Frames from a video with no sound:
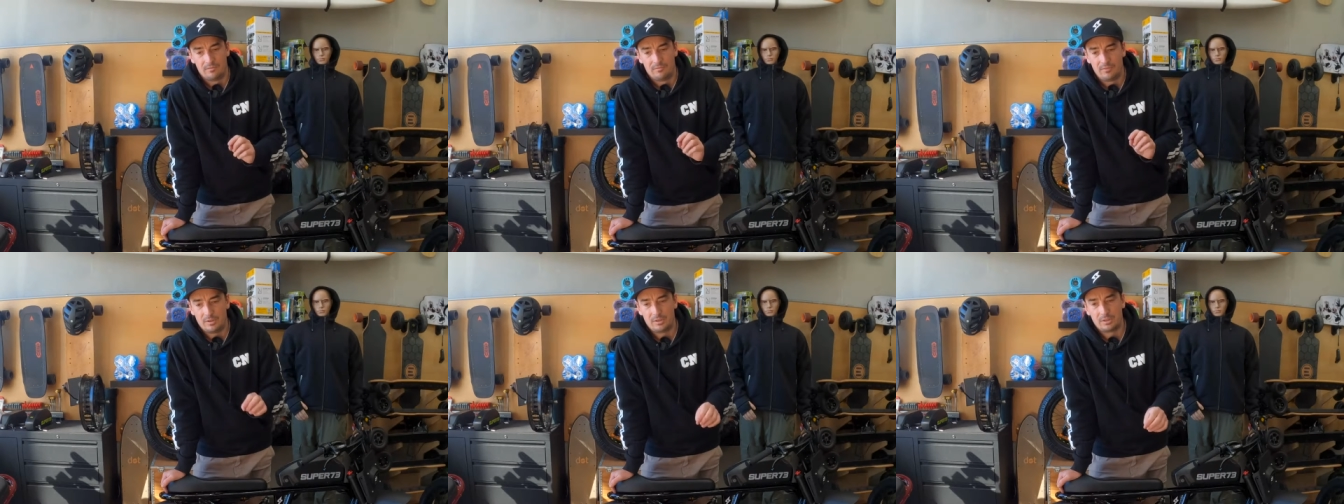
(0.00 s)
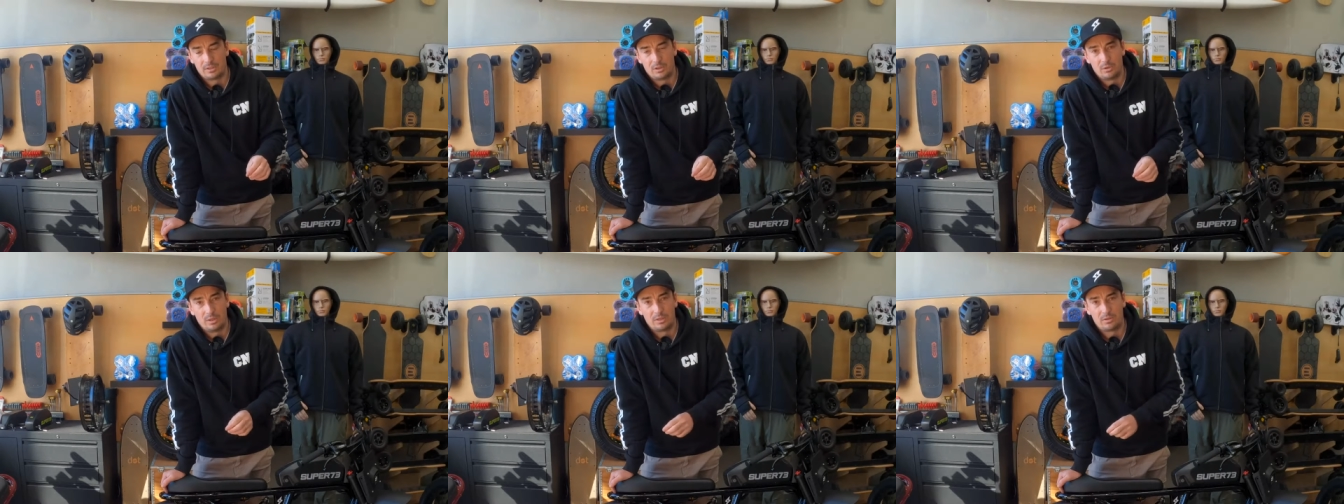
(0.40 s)
Very
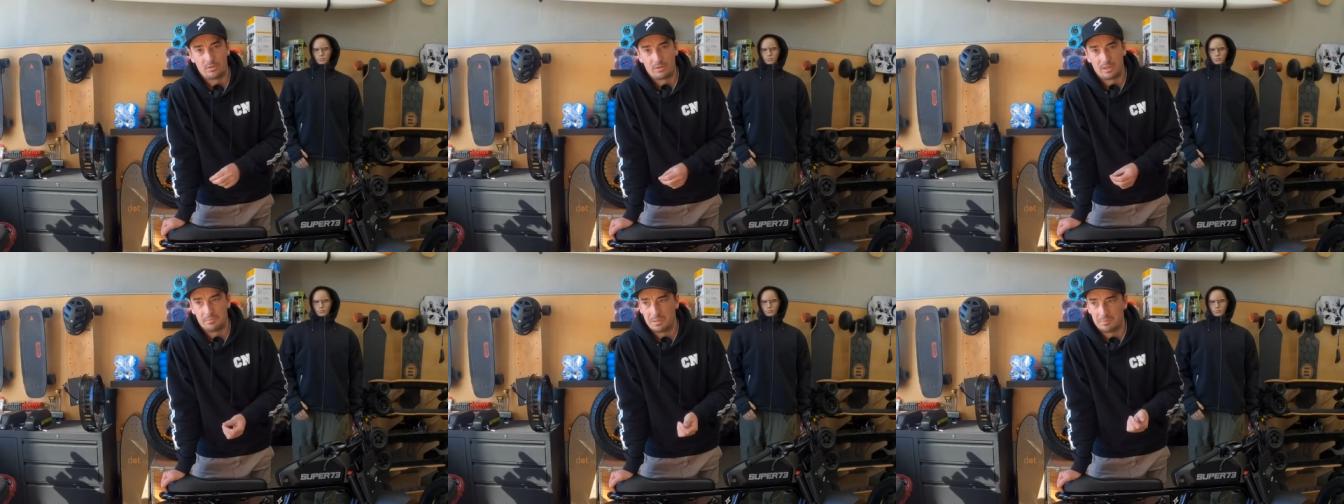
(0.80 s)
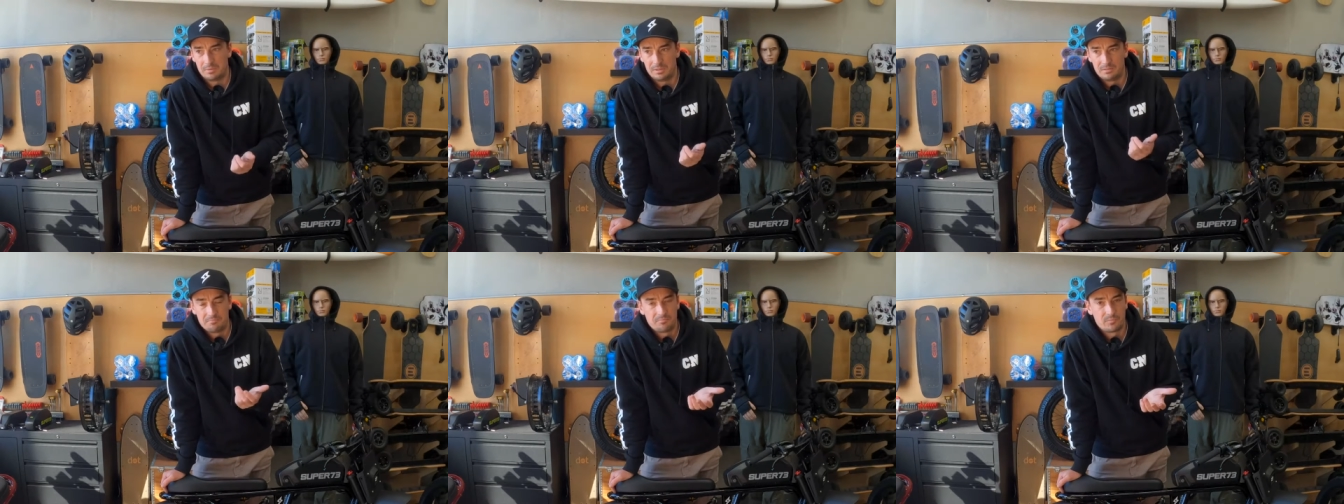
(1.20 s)
low error rate,
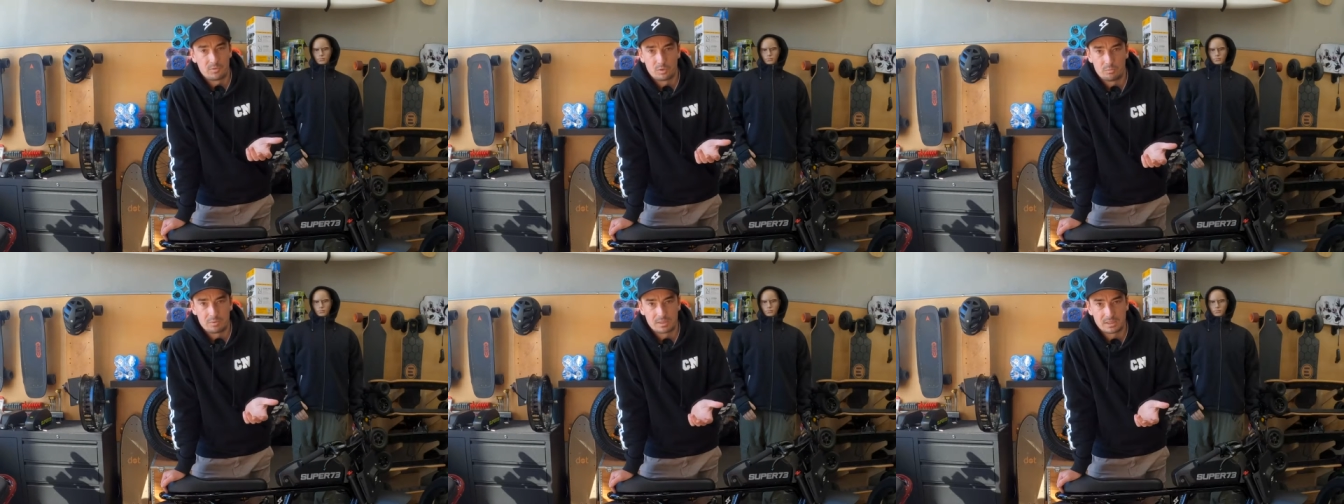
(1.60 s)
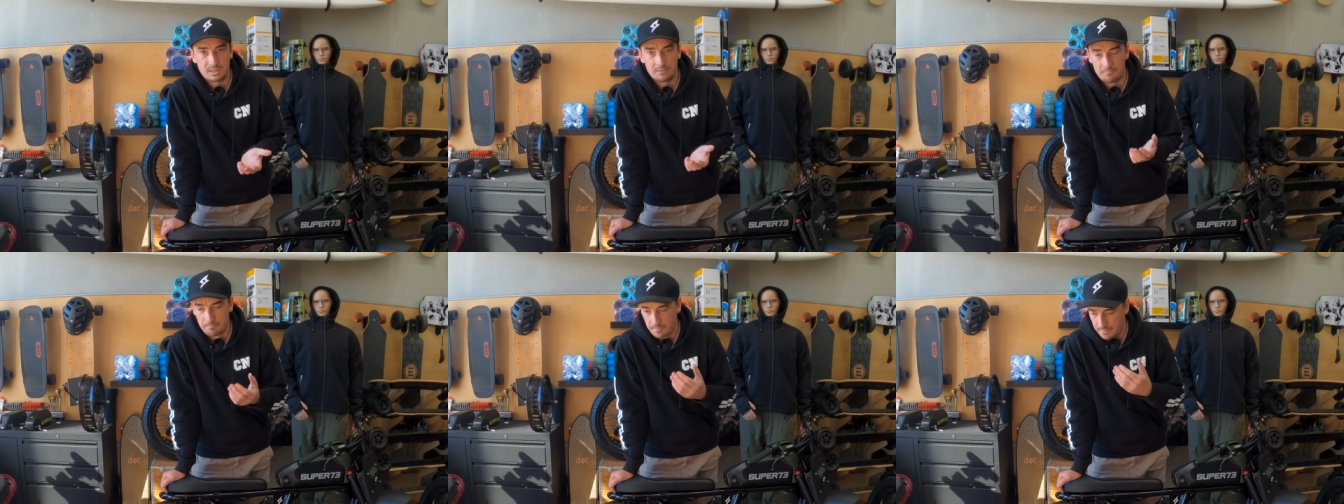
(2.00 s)
maybe 2%.